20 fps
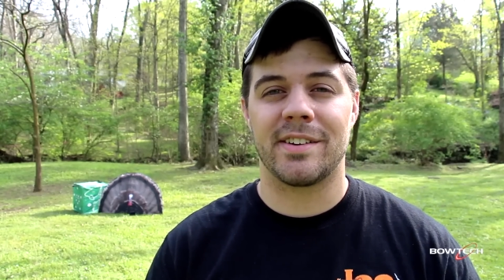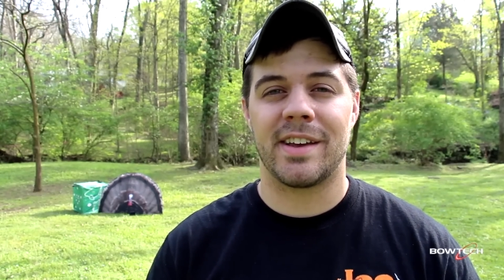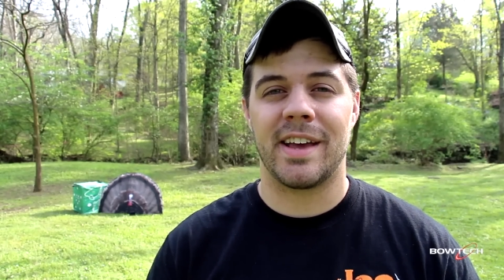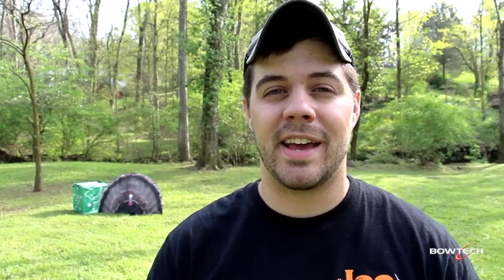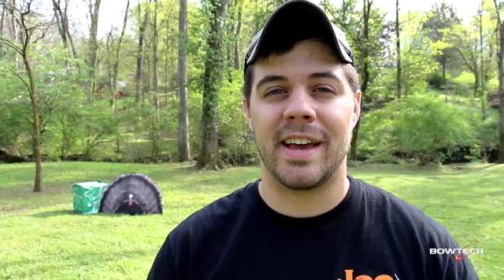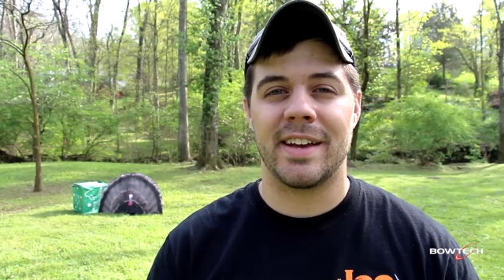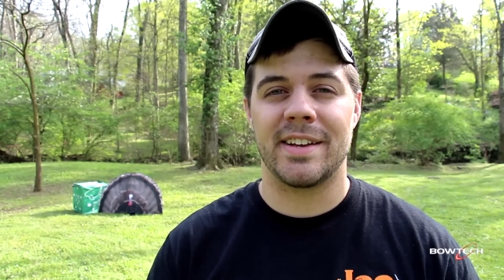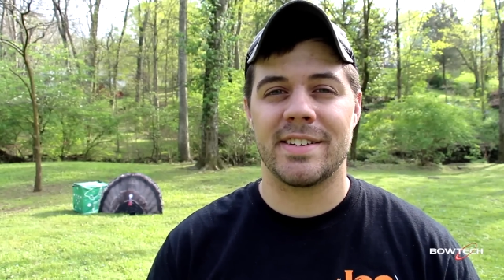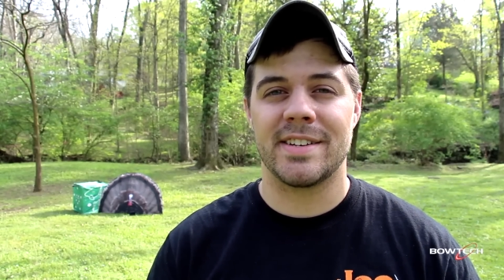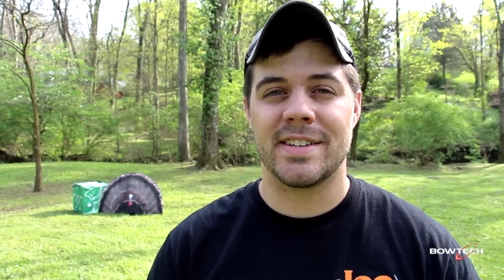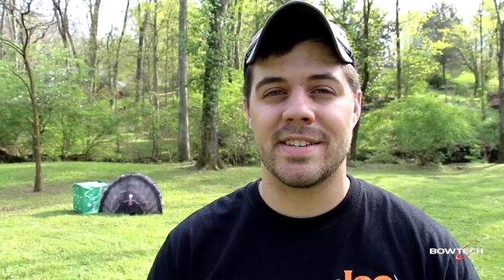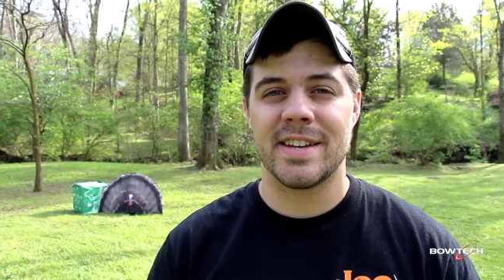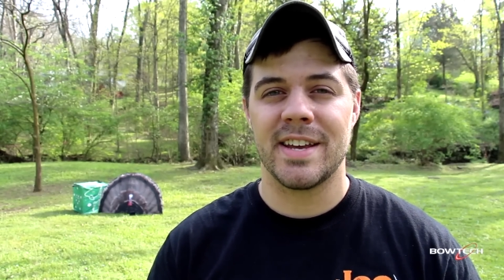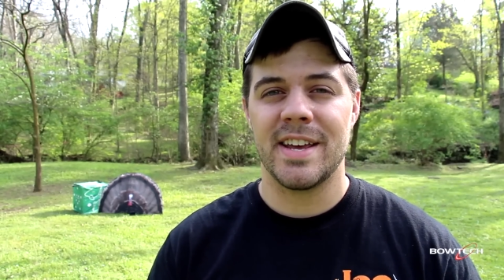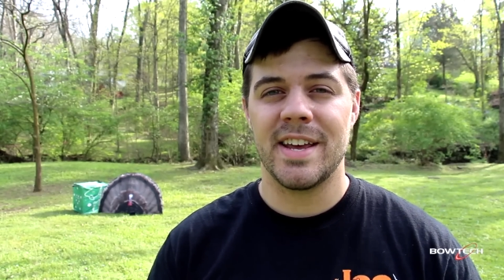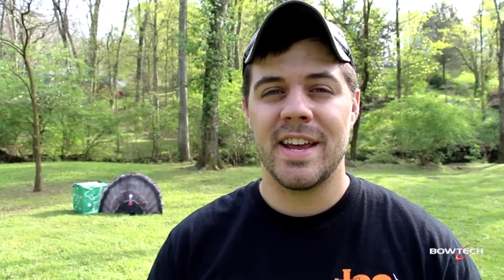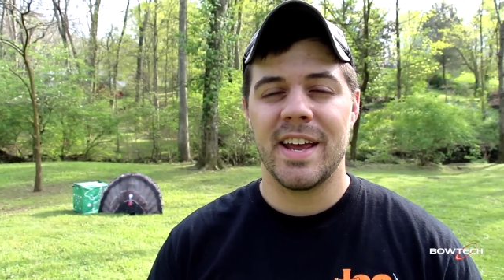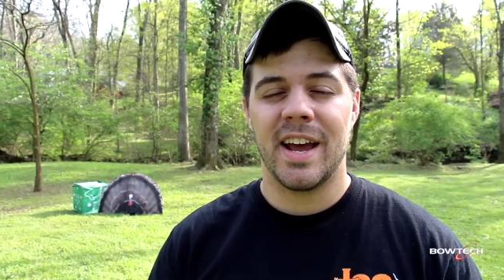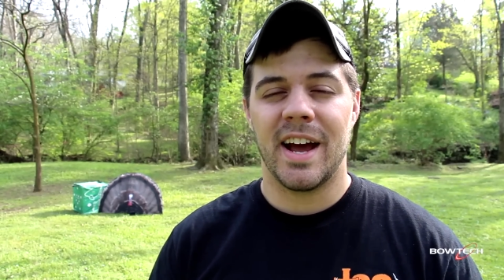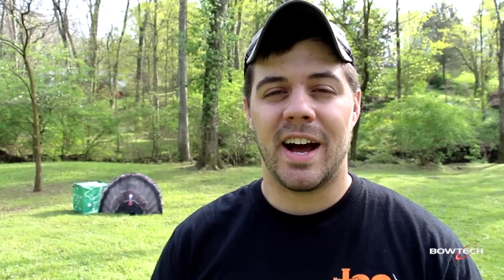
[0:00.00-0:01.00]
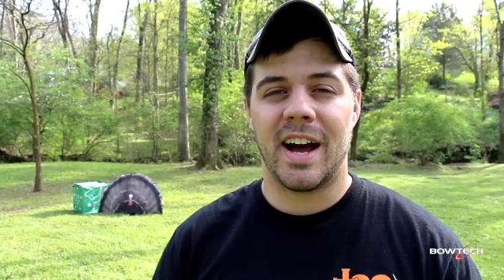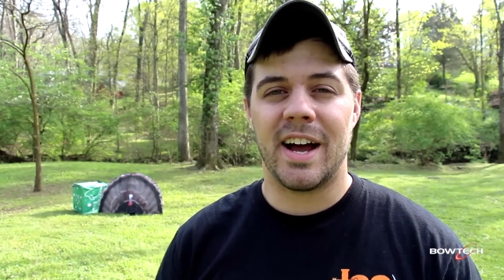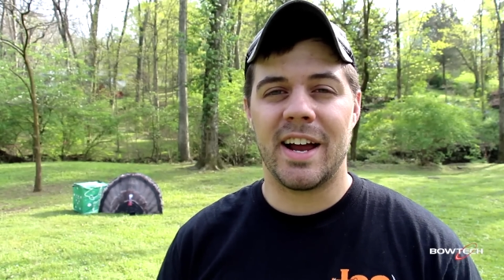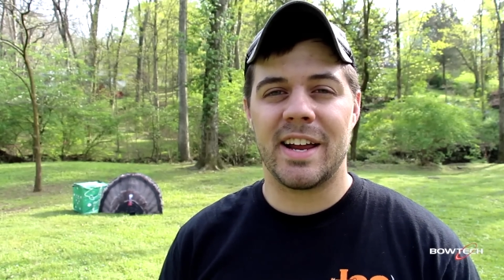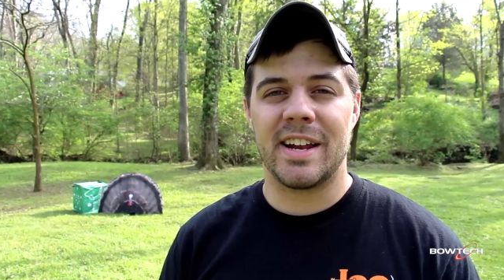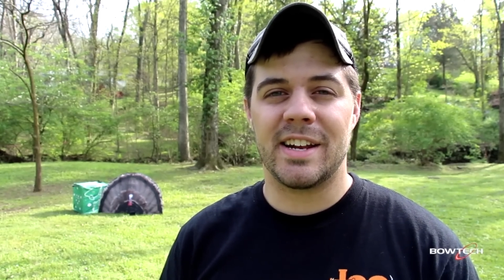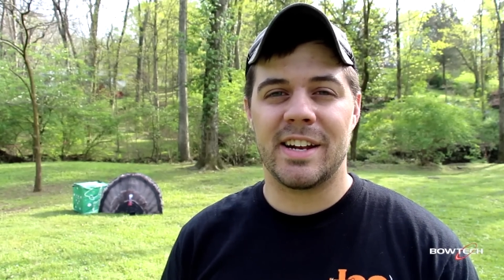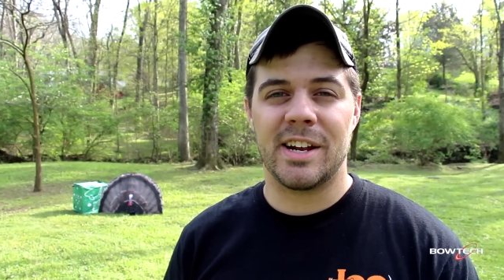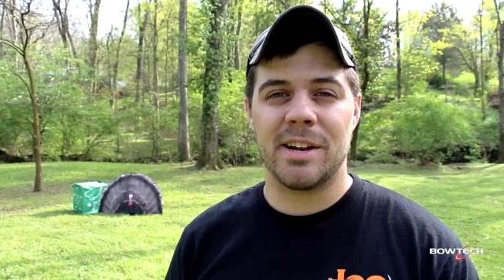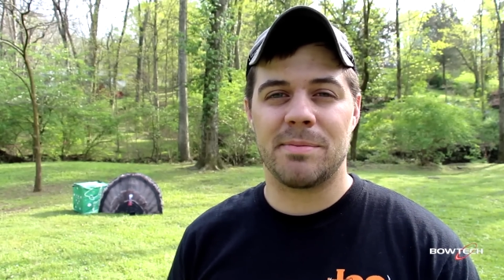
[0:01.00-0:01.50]
in Kansas.
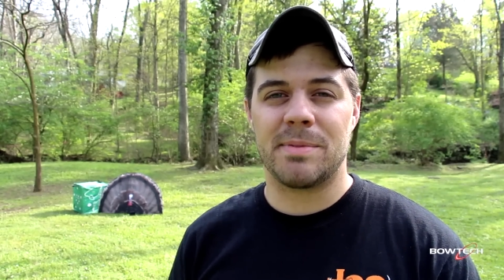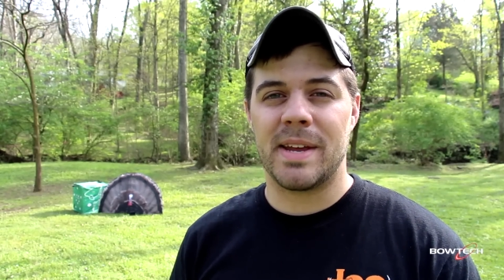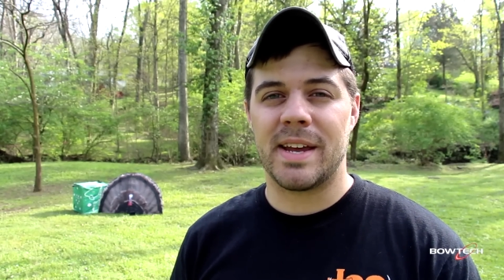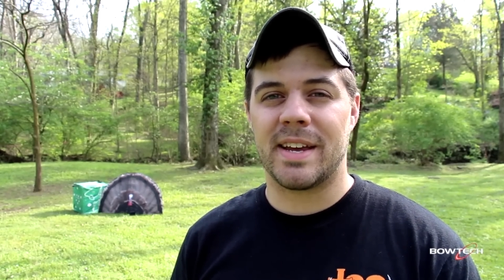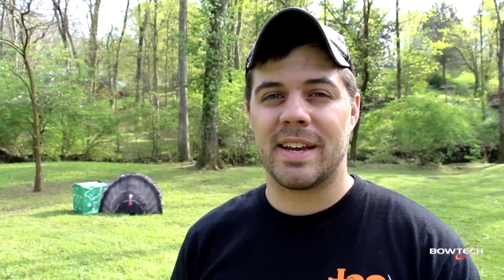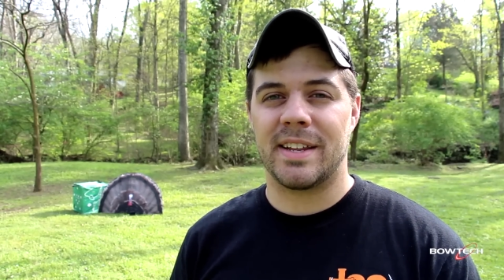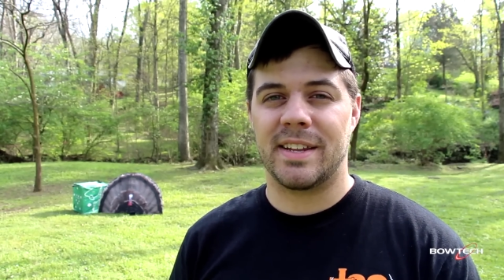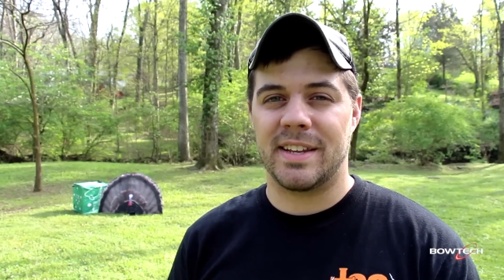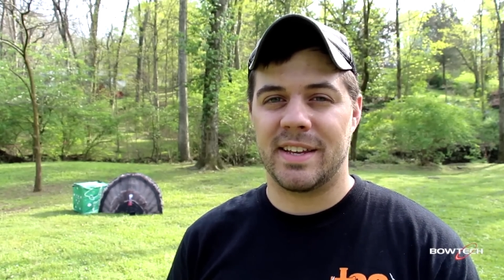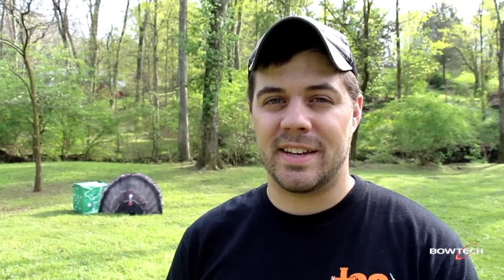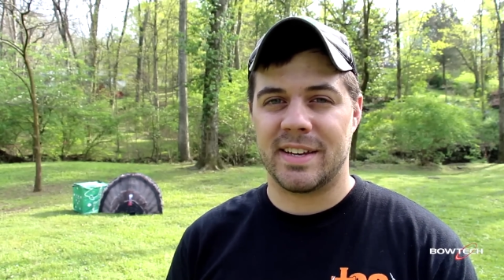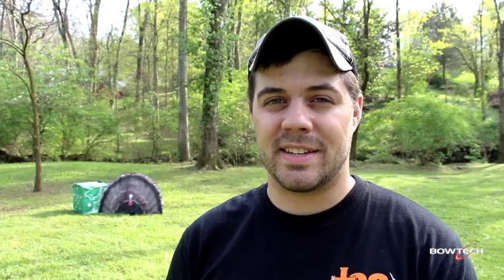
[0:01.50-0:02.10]
I ended up taking the